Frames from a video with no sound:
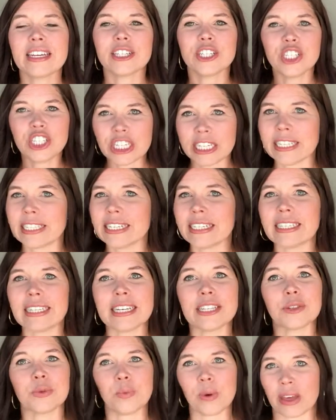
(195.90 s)
Jesus
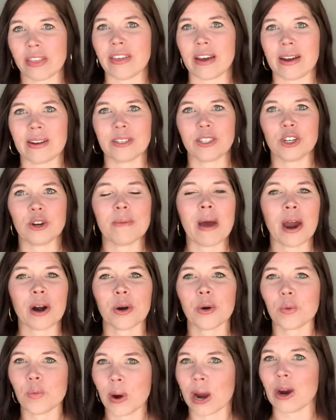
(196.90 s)
is with us no
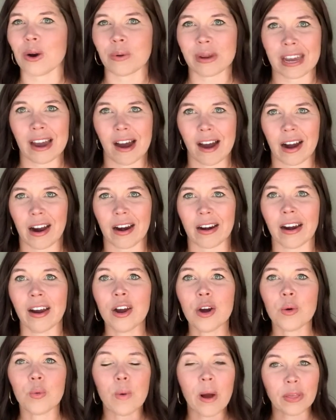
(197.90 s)
matter where we are,
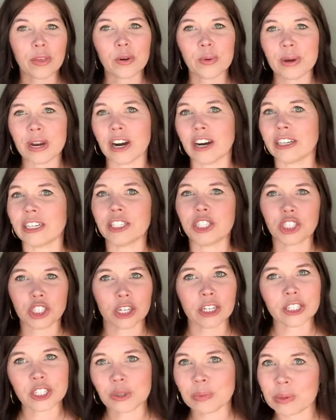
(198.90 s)
whether we are in a
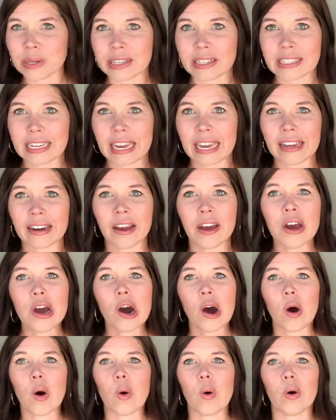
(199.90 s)
church building
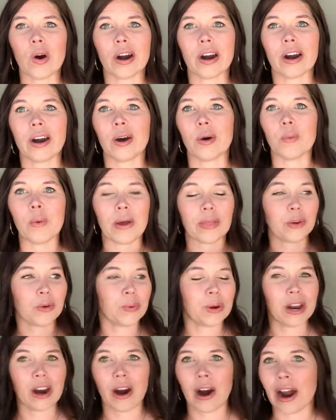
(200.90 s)
or whether
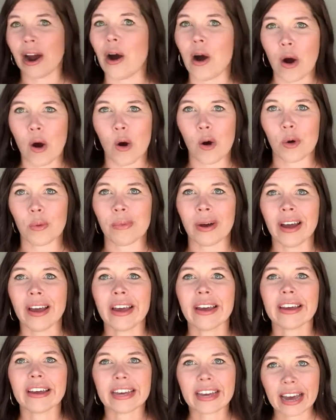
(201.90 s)
we are at home.
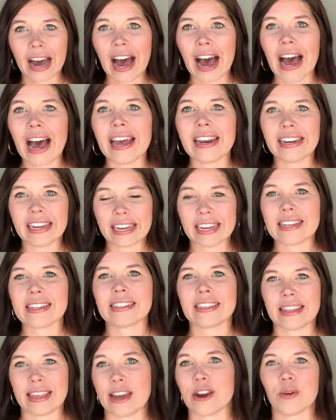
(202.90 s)
God
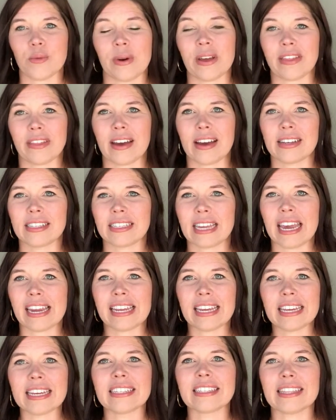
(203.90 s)
is there with us, and
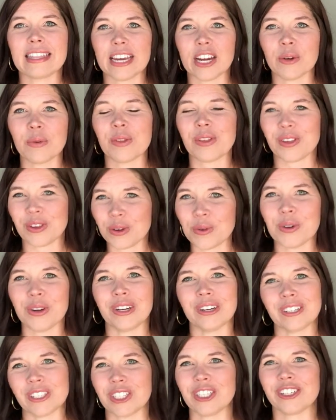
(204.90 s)
He is there with you and
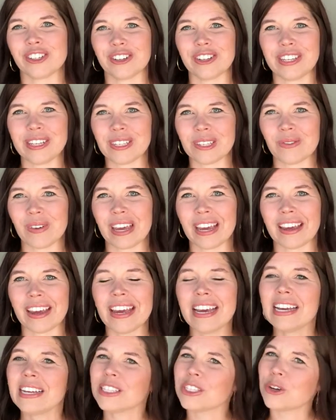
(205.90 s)
your children this week.
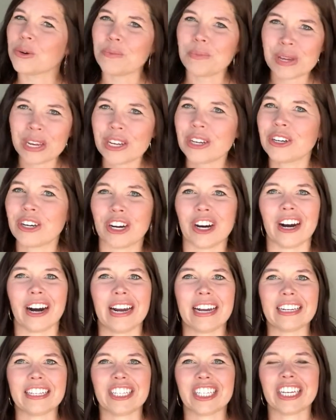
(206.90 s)
So be
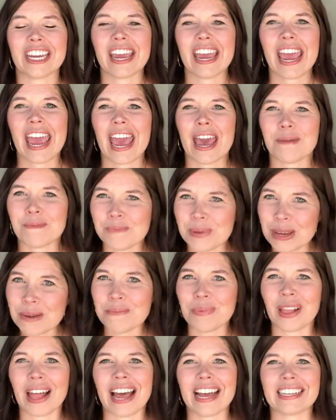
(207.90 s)
encouraged and be
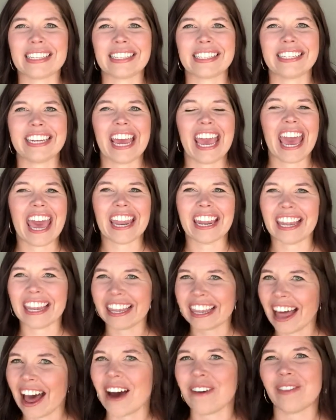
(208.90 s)
blessed
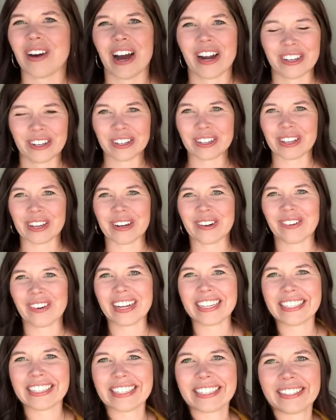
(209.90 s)
and love on your little
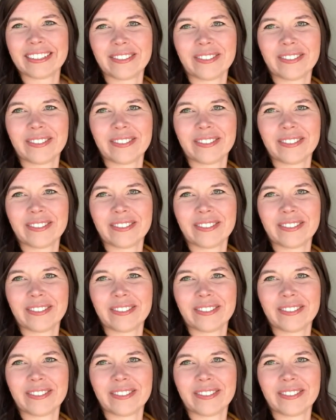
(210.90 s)
ones.